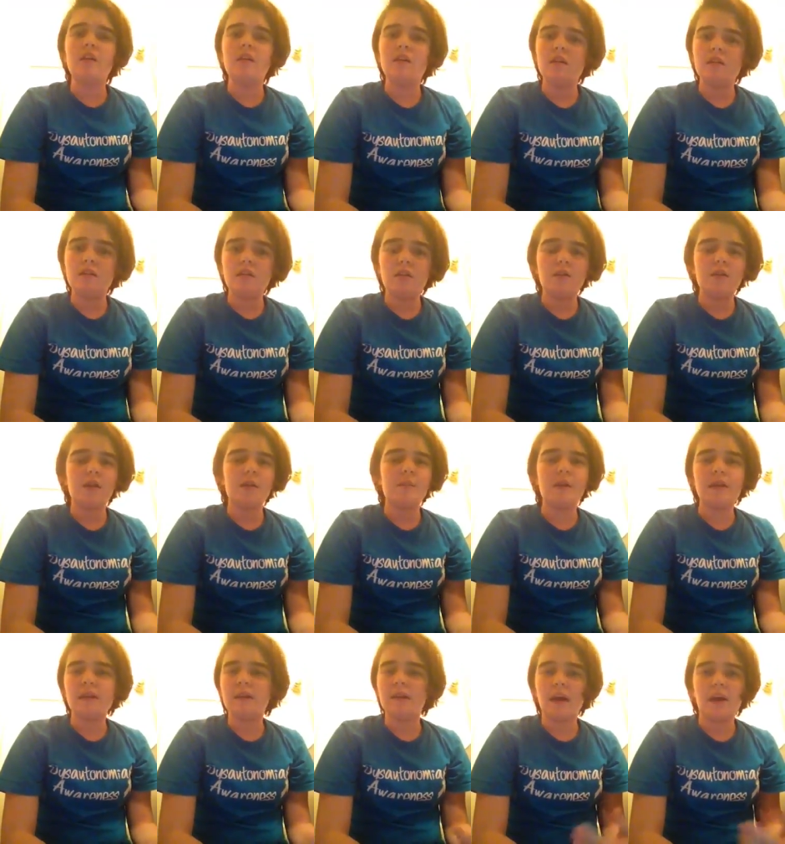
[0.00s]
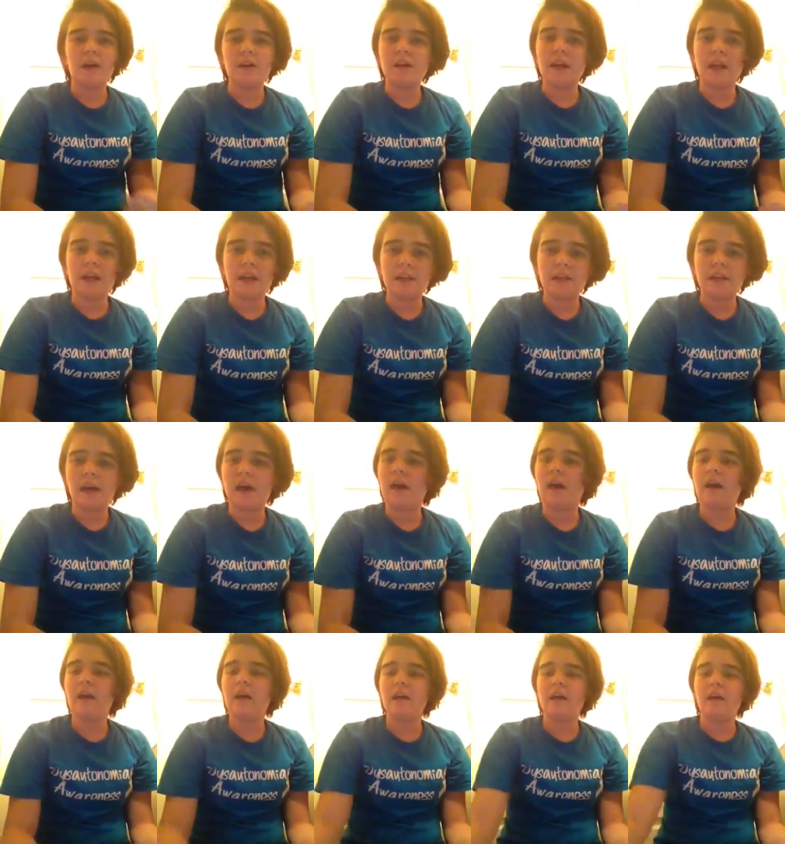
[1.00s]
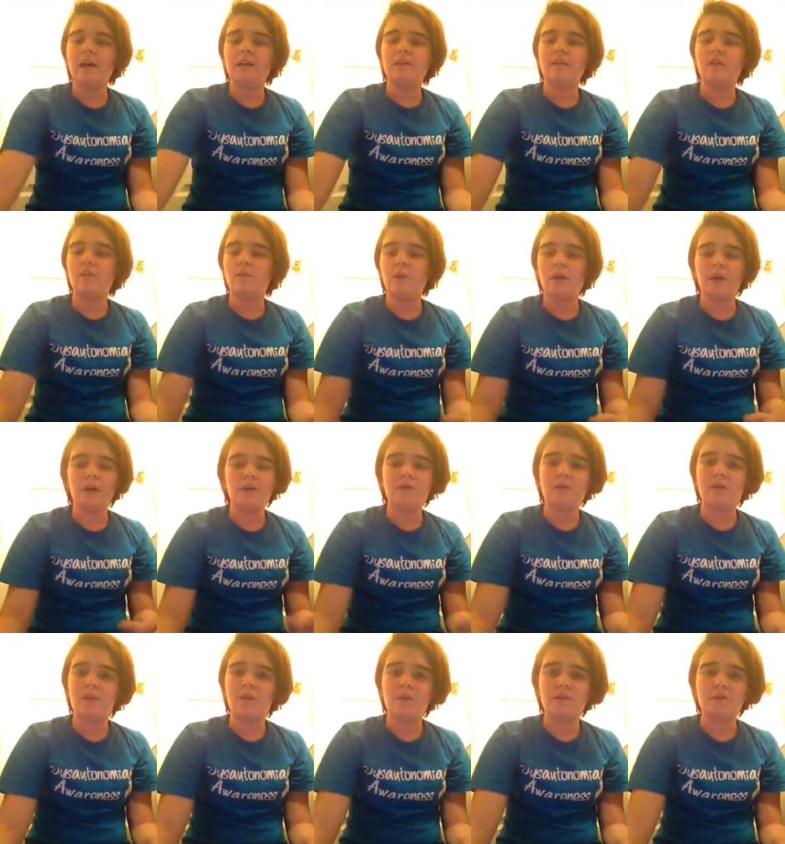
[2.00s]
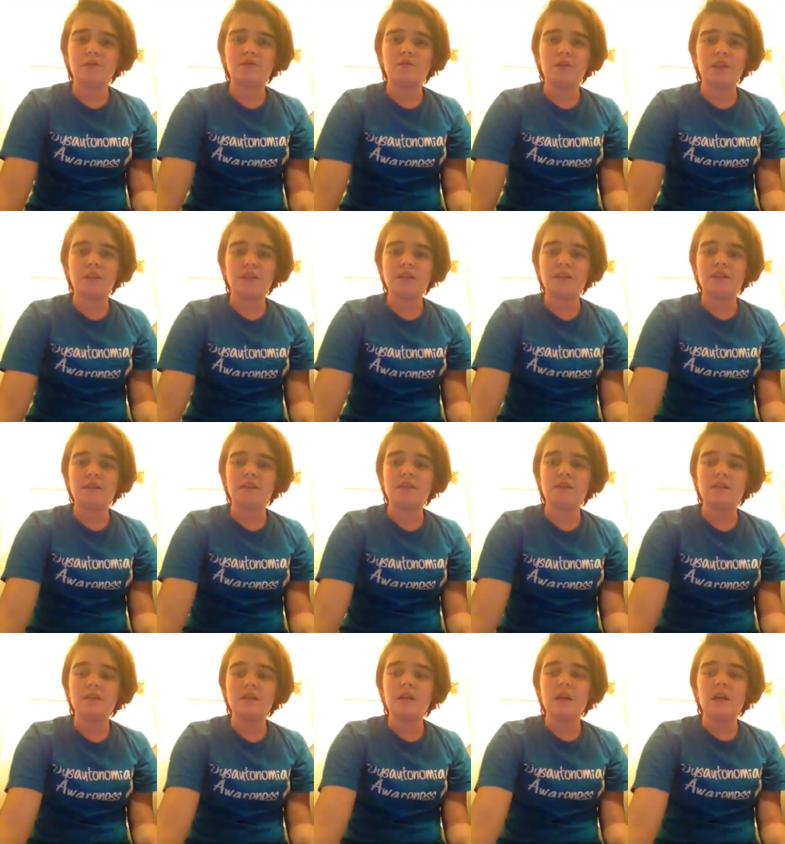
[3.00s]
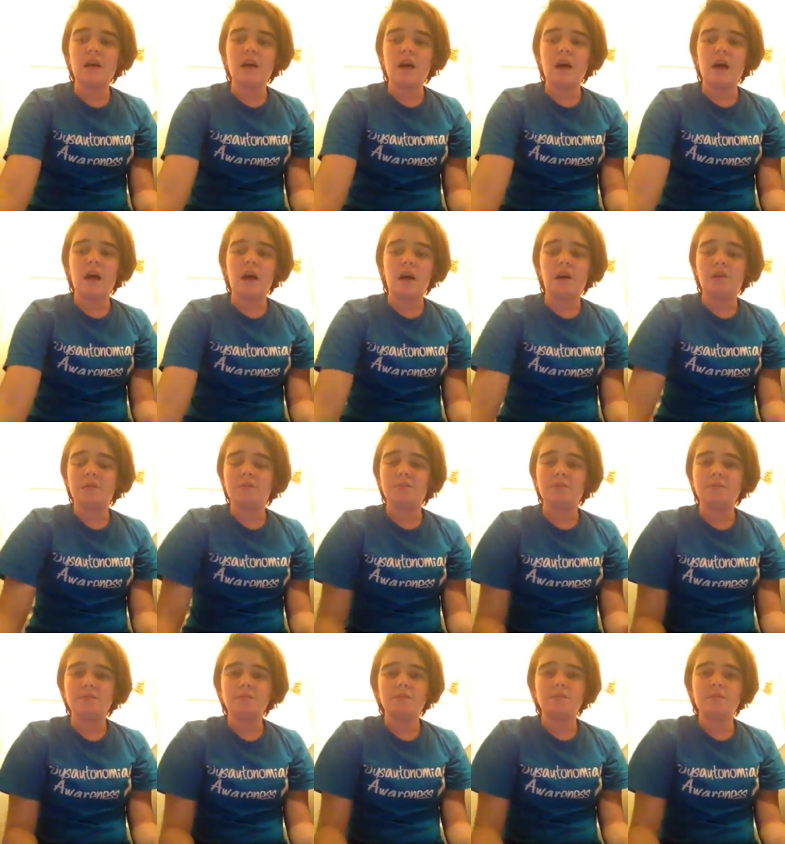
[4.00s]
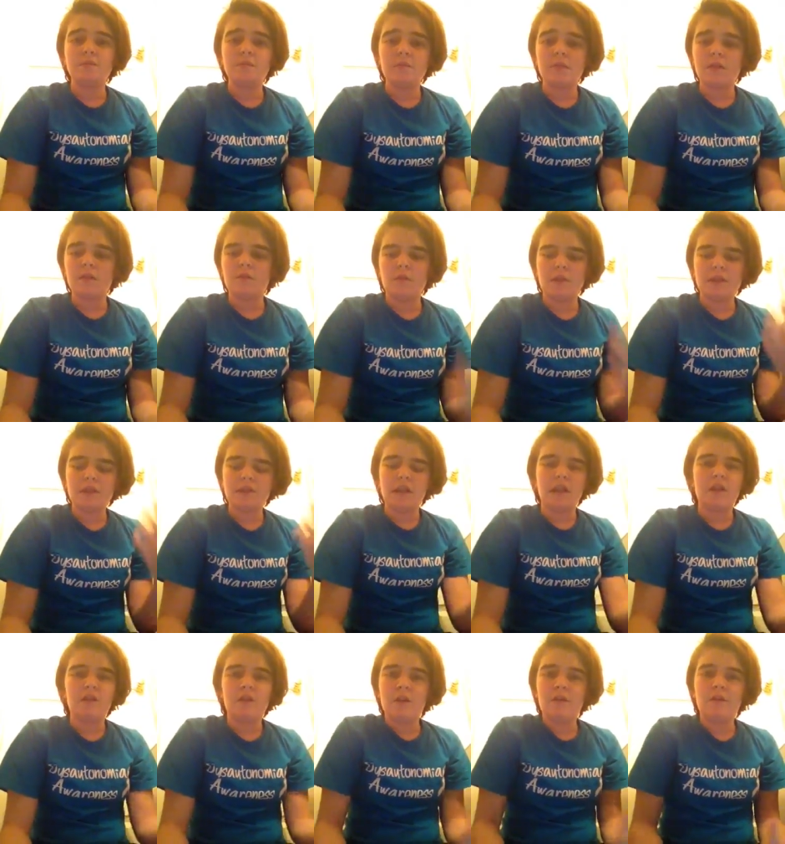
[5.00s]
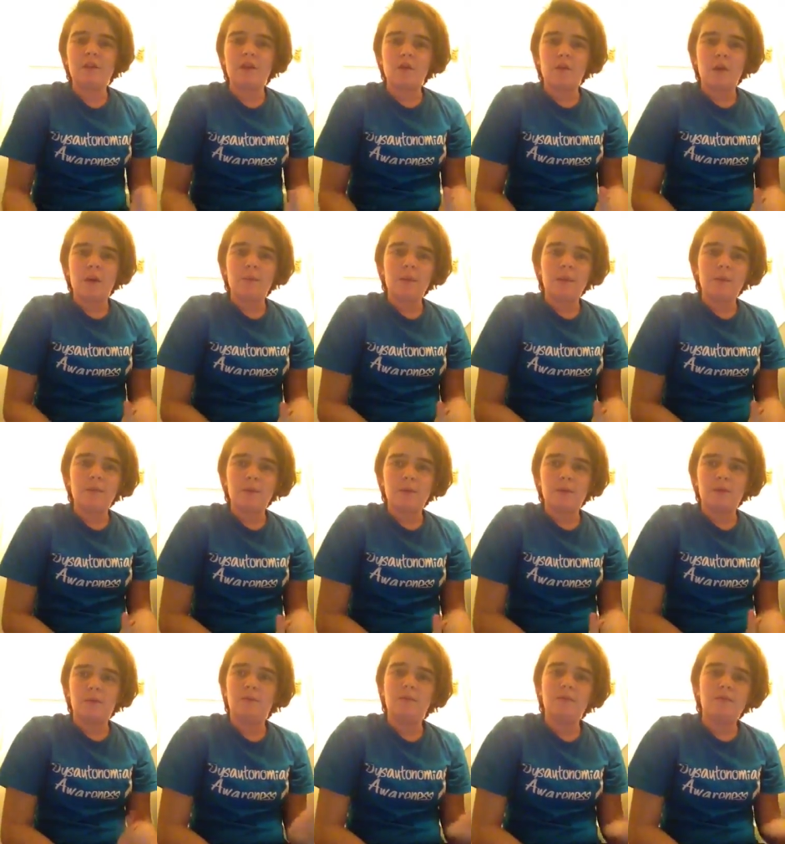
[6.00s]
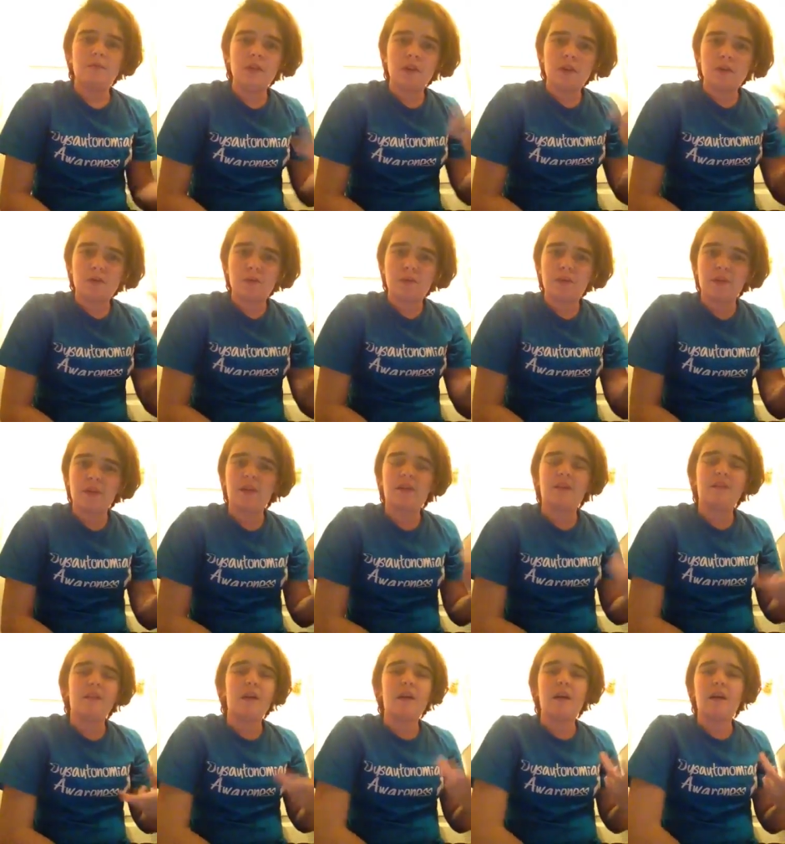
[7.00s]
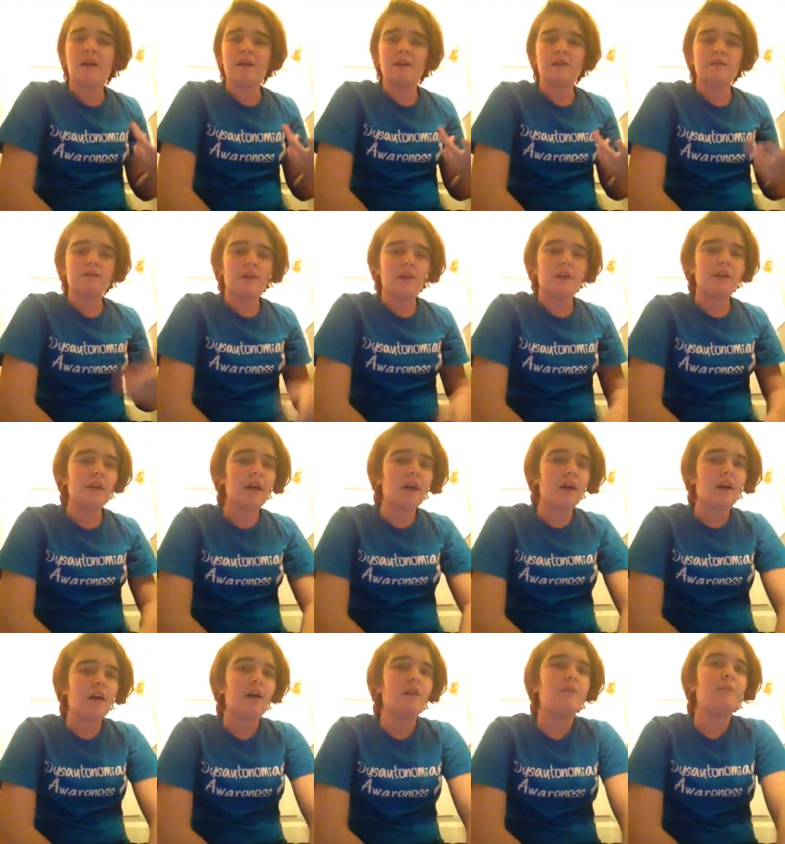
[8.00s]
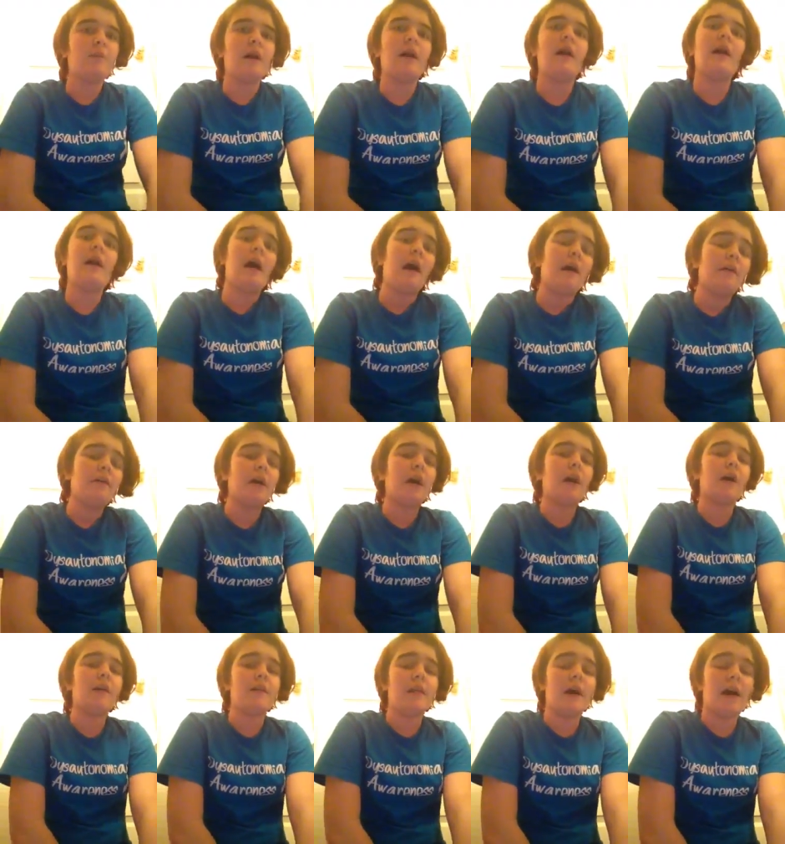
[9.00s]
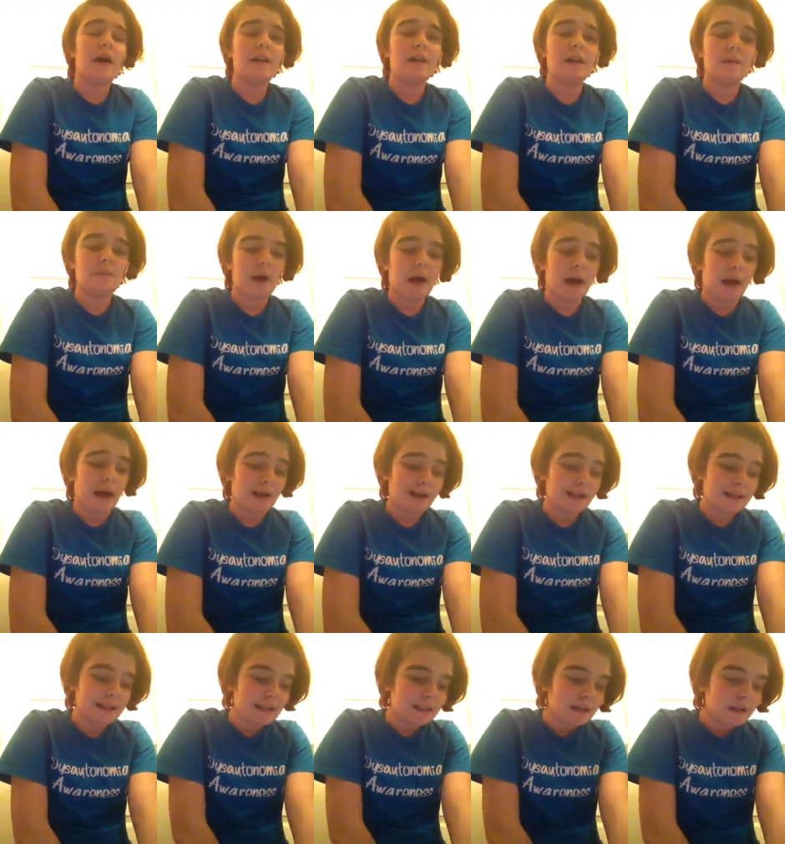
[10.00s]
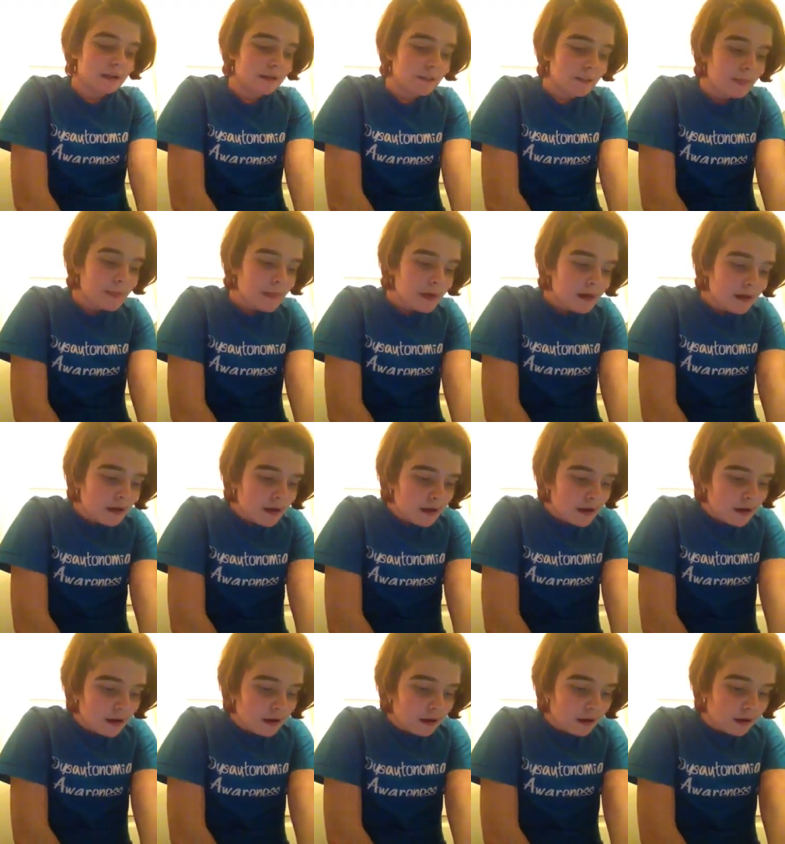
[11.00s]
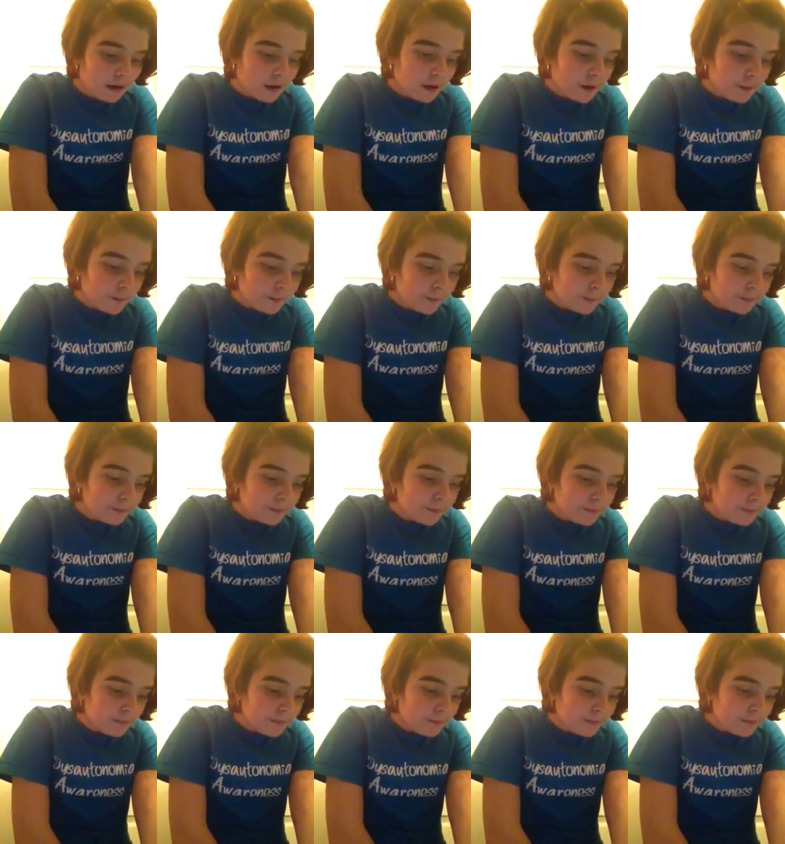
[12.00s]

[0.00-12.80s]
you know what I mean? Not like that. I don't want it for those reasons. Um, which I don't even know why people, you know, think that. It's very odd, but I have gotten that in the past. Um,